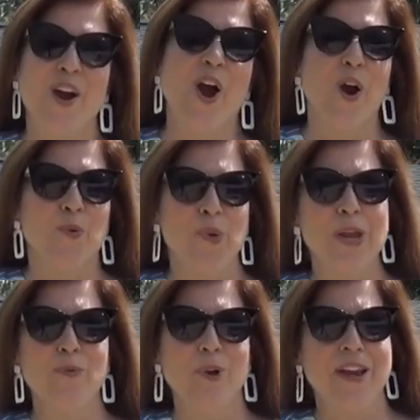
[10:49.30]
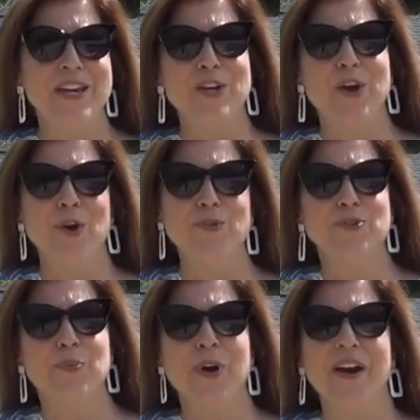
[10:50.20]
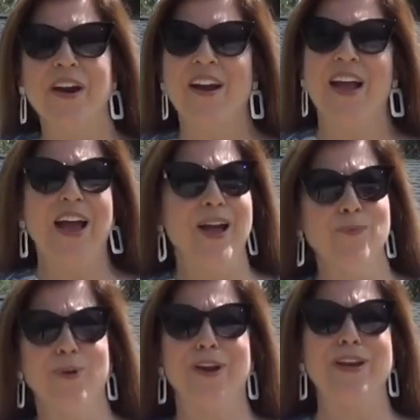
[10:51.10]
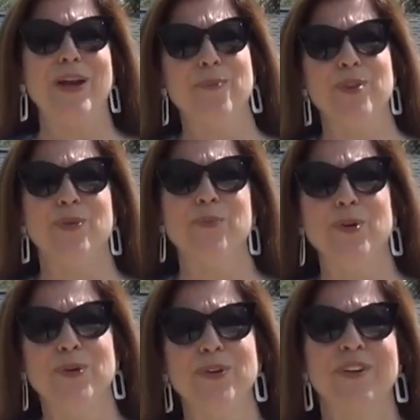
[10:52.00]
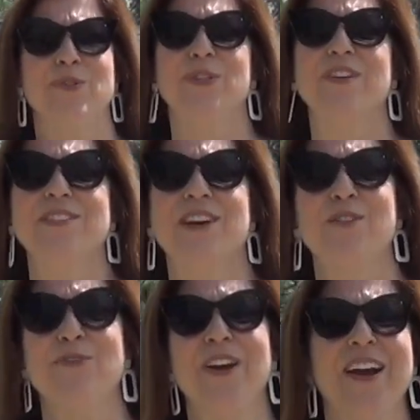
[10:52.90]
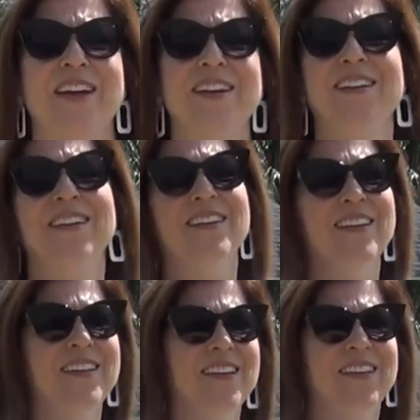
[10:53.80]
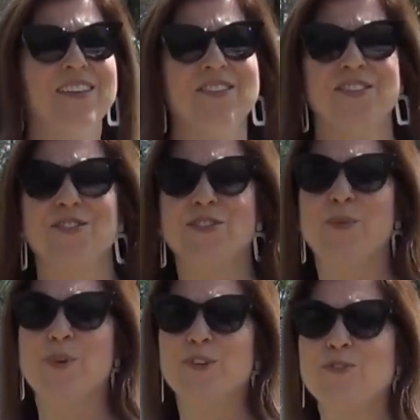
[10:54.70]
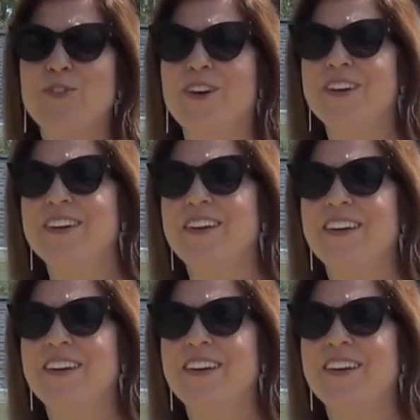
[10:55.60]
Are we ready to go somewhere? I'm ready. I'm in the mood with this outfit on. This is so much fun.